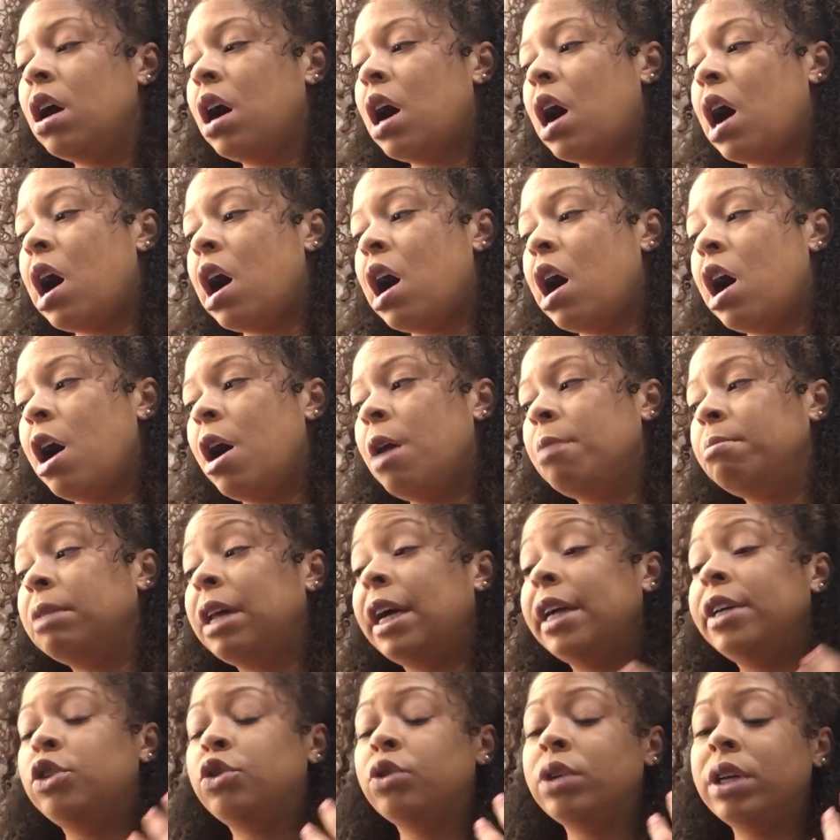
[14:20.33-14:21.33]

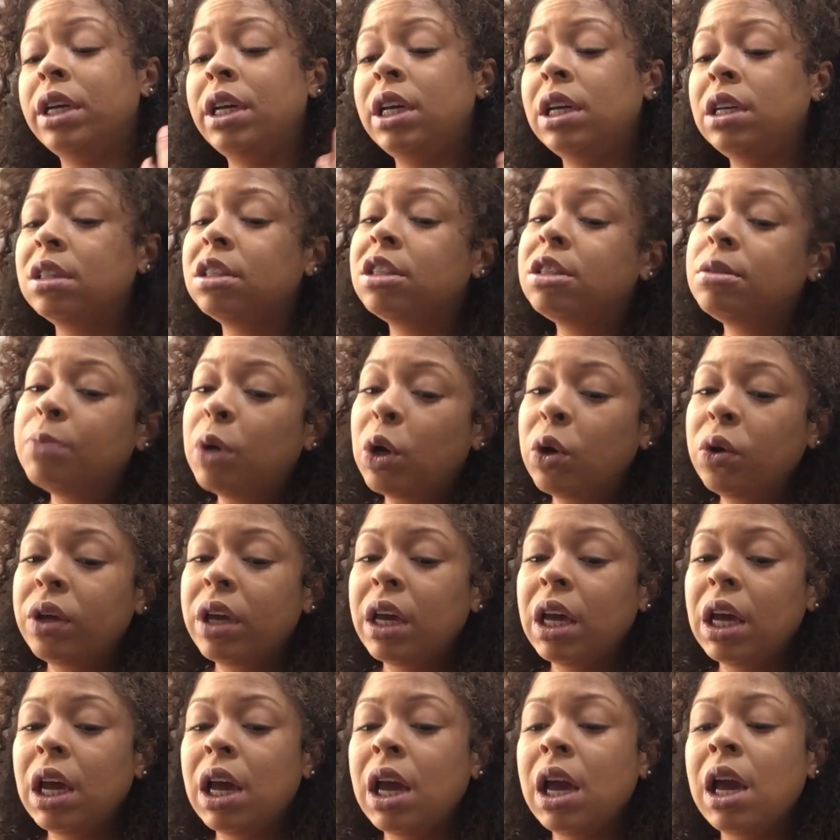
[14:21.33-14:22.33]
like drinking,
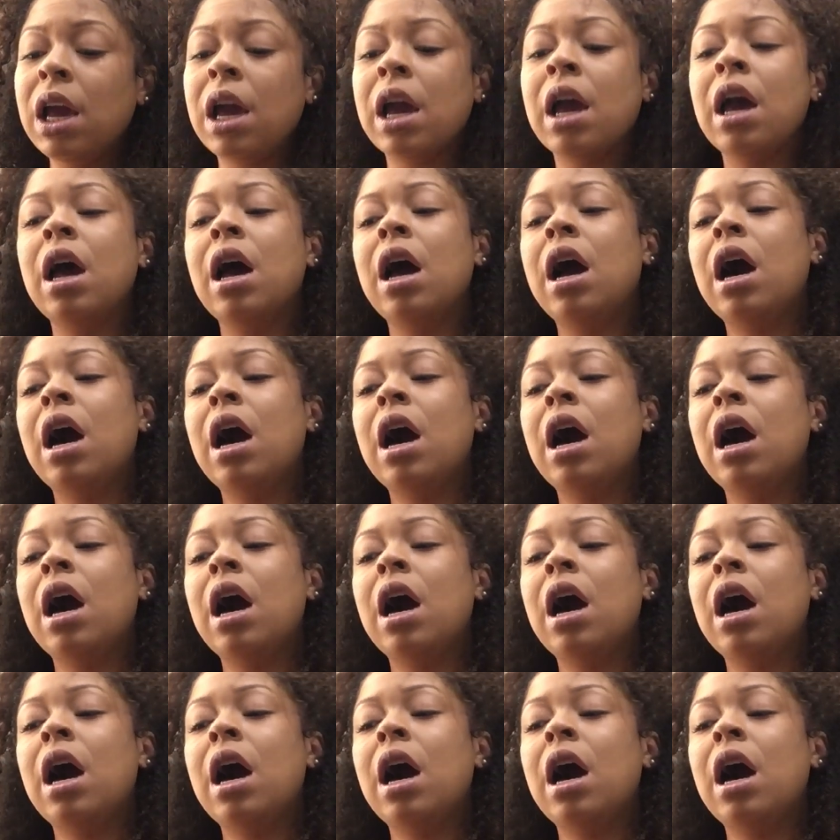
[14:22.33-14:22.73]
smoking,